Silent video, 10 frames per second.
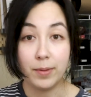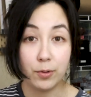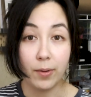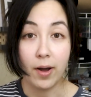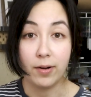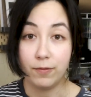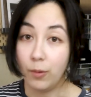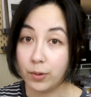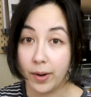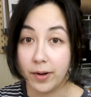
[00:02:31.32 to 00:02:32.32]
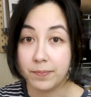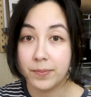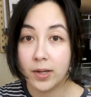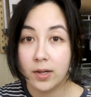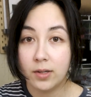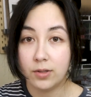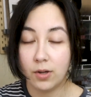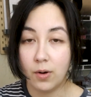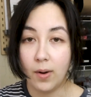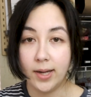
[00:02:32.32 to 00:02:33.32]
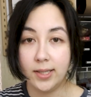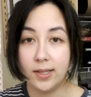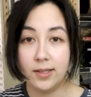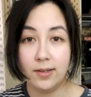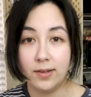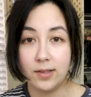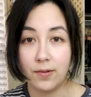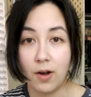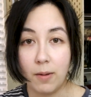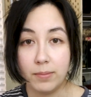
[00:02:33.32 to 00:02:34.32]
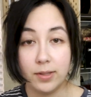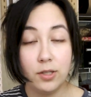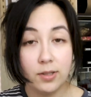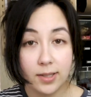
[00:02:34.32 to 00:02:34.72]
middle ground, and foreground. So I did a series of composition